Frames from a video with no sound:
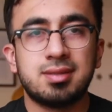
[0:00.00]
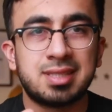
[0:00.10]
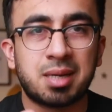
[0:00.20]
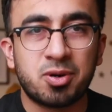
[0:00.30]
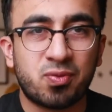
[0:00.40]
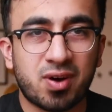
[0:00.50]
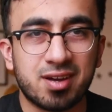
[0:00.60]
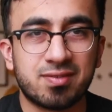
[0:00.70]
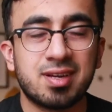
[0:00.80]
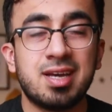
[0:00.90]
Number
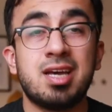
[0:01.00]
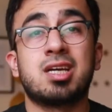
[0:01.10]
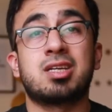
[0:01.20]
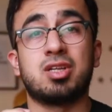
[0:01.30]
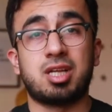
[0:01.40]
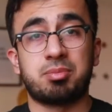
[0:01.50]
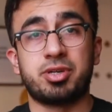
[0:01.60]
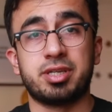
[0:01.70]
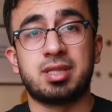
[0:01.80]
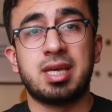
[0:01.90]
five,
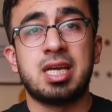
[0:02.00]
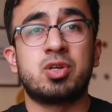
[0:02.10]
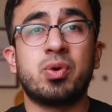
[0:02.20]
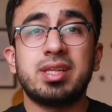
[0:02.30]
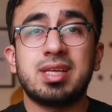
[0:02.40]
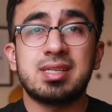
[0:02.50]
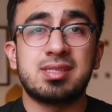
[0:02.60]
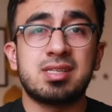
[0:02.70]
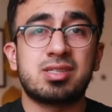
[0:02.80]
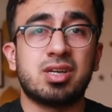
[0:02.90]
Collaborate. Great
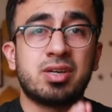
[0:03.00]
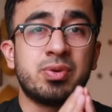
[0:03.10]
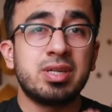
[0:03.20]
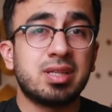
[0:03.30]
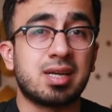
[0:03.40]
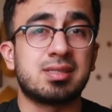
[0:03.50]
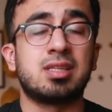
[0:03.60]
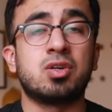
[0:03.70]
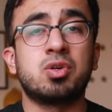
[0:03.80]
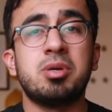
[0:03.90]
SDETs realize
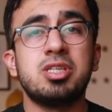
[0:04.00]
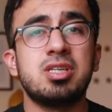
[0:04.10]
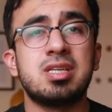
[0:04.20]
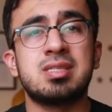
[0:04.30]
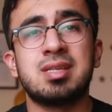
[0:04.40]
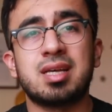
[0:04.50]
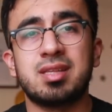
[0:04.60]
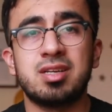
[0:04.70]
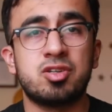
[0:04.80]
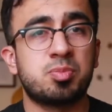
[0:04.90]
that automation is not
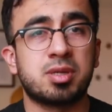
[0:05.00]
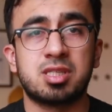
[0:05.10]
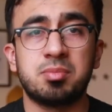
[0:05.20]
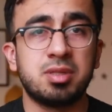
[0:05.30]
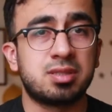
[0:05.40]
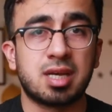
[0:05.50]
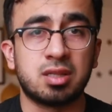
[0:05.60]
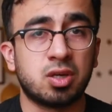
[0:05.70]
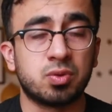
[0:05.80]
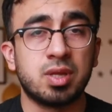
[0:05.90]
their responsibility
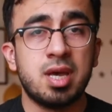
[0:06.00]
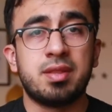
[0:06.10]
alone.